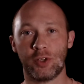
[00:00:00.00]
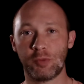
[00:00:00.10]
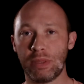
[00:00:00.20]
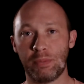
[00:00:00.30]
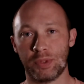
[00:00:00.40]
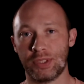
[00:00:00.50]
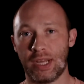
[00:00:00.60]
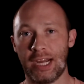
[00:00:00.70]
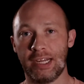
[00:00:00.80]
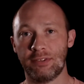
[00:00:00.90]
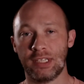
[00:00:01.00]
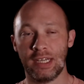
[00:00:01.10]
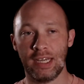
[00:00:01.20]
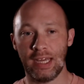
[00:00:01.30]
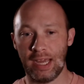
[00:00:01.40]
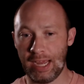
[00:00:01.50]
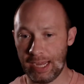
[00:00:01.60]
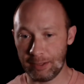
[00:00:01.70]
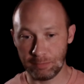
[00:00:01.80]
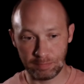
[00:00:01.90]
those people's lives
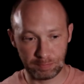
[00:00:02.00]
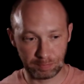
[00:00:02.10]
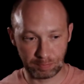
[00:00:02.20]
and